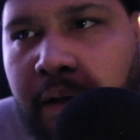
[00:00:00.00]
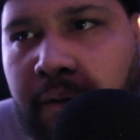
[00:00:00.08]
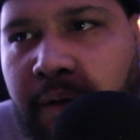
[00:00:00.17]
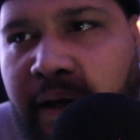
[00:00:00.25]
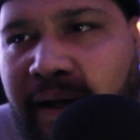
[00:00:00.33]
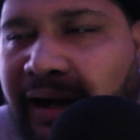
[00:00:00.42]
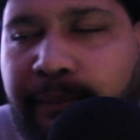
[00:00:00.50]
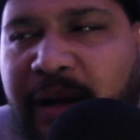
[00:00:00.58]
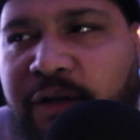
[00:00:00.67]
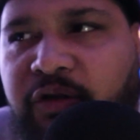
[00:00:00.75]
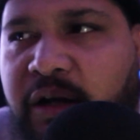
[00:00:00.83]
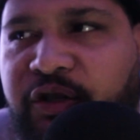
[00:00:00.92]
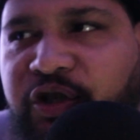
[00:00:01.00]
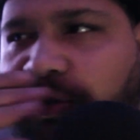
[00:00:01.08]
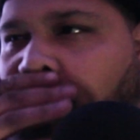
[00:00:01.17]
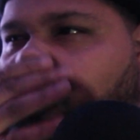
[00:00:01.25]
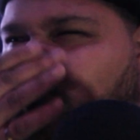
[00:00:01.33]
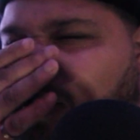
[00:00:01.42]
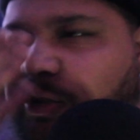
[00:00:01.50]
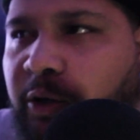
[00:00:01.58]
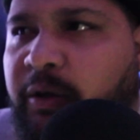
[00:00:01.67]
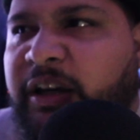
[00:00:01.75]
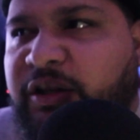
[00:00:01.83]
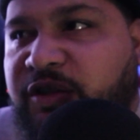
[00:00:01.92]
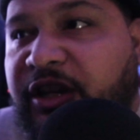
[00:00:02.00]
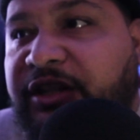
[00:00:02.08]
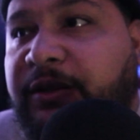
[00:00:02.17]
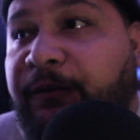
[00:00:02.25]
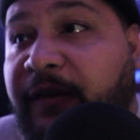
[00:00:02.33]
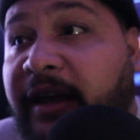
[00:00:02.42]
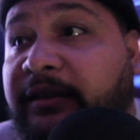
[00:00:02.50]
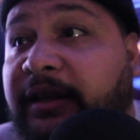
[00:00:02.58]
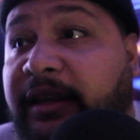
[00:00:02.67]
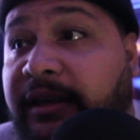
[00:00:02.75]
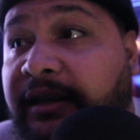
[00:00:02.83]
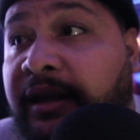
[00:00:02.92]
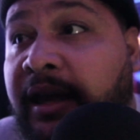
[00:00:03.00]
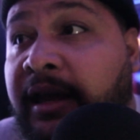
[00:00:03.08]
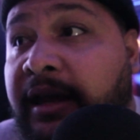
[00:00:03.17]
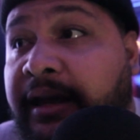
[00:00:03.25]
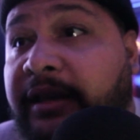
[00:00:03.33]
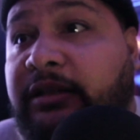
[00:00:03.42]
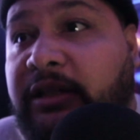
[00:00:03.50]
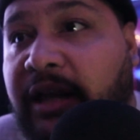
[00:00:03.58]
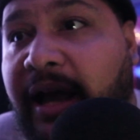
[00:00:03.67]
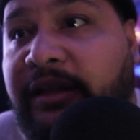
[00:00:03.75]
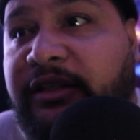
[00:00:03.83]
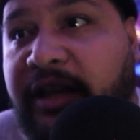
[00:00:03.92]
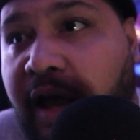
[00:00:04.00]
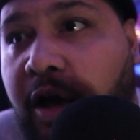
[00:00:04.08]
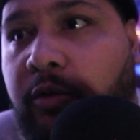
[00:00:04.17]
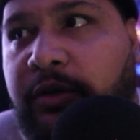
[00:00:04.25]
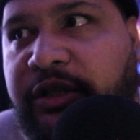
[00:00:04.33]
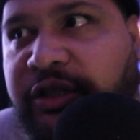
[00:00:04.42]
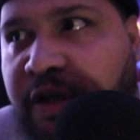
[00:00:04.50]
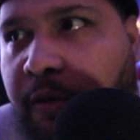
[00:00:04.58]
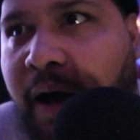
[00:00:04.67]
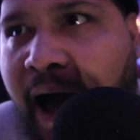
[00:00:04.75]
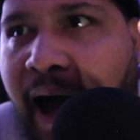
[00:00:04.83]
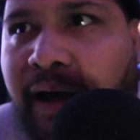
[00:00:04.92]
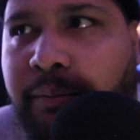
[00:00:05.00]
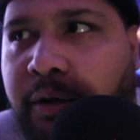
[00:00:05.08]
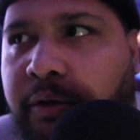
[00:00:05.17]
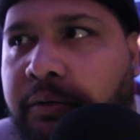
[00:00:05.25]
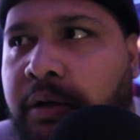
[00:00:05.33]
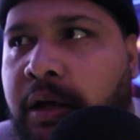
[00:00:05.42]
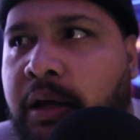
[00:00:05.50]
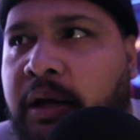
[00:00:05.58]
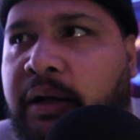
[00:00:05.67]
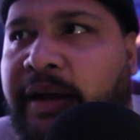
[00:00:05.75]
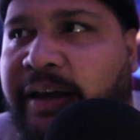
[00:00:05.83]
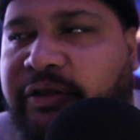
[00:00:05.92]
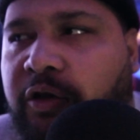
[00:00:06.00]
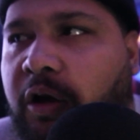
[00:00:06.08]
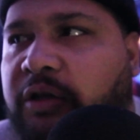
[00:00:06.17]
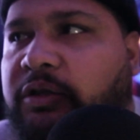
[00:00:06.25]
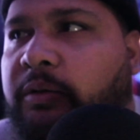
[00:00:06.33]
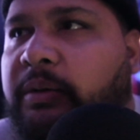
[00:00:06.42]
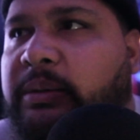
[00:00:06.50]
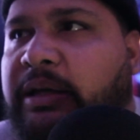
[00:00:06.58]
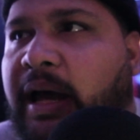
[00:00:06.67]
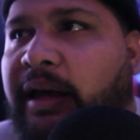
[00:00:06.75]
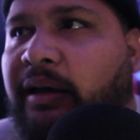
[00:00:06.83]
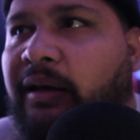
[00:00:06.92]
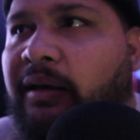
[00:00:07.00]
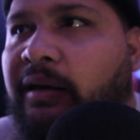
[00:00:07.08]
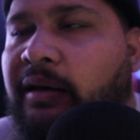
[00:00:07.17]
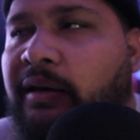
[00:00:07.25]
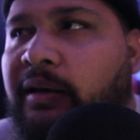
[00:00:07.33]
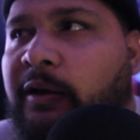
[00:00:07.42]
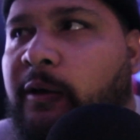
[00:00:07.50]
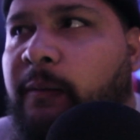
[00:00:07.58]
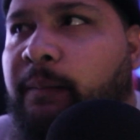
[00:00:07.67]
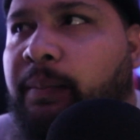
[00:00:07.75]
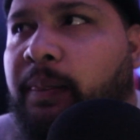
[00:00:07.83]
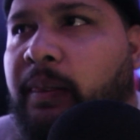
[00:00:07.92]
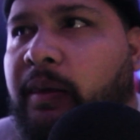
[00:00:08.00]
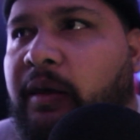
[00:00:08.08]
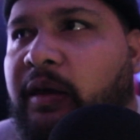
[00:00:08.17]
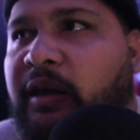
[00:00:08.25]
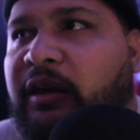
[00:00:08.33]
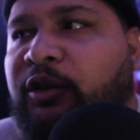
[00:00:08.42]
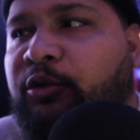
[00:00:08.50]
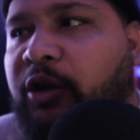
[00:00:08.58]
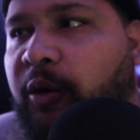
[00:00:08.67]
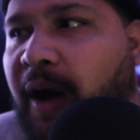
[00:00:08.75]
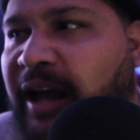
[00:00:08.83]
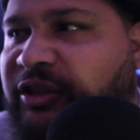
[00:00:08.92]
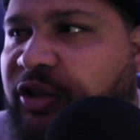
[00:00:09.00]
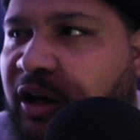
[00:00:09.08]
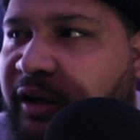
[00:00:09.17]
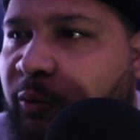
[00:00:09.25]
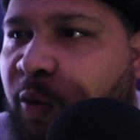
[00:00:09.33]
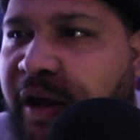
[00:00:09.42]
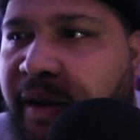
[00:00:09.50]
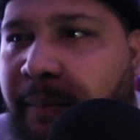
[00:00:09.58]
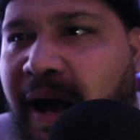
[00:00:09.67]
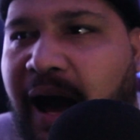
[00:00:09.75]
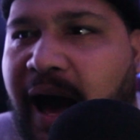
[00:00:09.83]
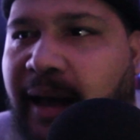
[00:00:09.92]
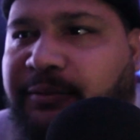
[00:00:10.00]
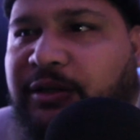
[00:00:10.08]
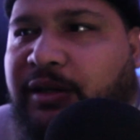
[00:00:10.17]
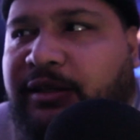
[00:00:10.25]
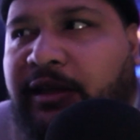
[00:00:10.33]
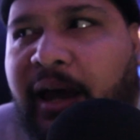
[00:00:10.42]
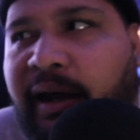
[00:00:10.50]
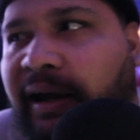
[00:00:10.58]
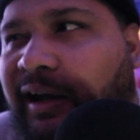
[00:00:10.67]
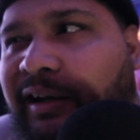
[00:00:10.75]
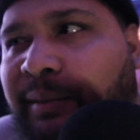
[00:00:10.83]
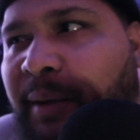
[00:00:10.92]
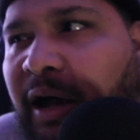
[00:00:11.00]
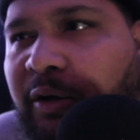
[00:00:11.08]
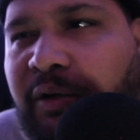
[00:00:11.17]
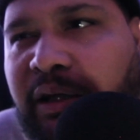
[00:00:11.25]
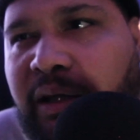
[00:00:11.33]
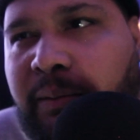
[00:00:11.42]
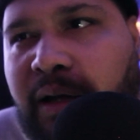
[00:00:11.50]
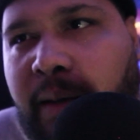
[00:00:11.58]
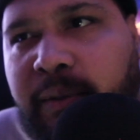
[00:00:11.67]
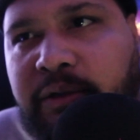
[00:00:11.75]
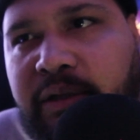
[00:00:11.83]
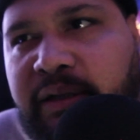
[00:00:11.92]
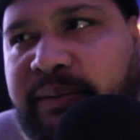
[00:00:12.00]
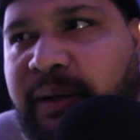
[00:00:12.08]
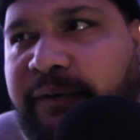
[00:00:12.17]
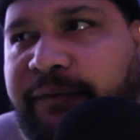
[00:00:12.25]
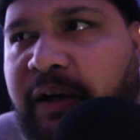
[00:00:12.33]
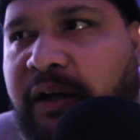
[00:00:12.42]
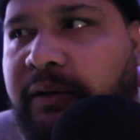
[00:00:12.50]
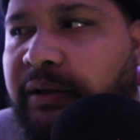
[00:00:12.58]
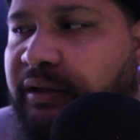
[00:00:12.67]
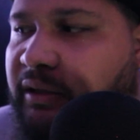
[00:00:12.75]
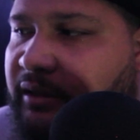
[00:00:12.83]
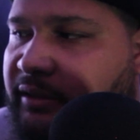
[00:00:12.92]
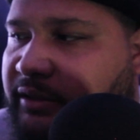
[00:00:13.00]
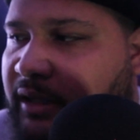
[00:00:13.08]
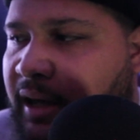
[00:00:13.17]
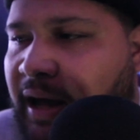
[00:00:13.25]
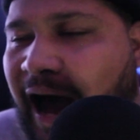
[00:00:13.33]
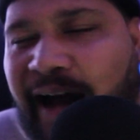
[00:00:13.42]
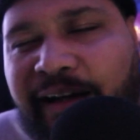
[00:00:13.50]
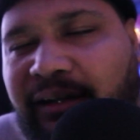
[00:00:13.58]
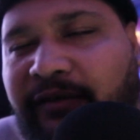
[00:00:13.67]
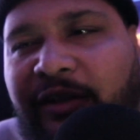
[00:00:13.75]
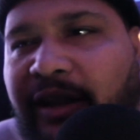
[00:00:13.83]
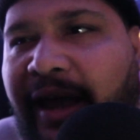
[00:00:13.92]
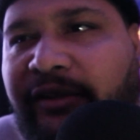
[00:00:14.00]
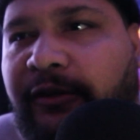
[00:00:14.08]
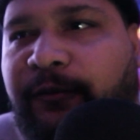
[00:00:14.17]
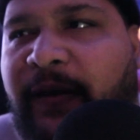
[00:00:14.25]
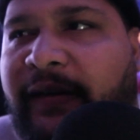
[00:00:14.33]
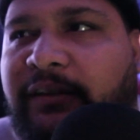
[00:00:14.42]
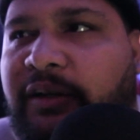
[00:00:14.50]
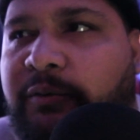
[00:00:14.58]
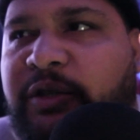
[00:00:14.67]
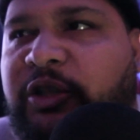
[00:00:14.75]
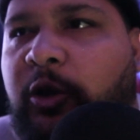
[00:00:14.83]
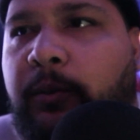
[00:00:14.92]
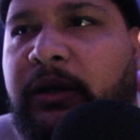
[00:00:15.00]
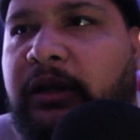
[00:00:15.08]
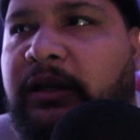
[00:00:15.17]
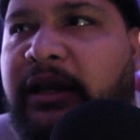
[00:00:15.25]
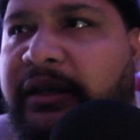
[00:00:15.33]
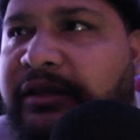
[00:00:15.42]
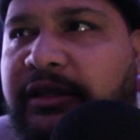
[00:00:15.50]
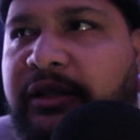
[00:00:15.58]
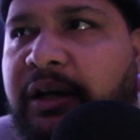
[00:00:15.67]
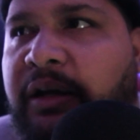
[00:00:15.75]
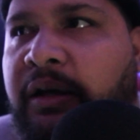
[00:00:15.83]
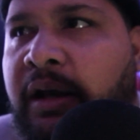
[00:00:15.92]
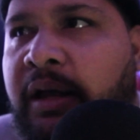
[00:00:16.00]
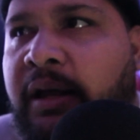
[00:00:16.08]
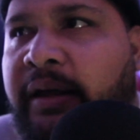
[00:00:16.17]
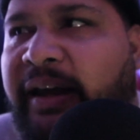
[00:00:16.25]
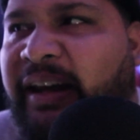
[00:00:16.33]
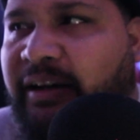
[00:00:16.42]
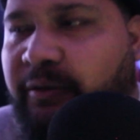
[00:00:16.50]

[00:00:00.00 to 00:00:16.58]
Right? And I'm not trying to shit on Renzo. It's just the fact that his clientele was so high, bro. That's all. So it was like, I started weighing my options. Like, am I going to keep coming to this motherfucker? And then I didn't even like the fact that there was so many niggas in there and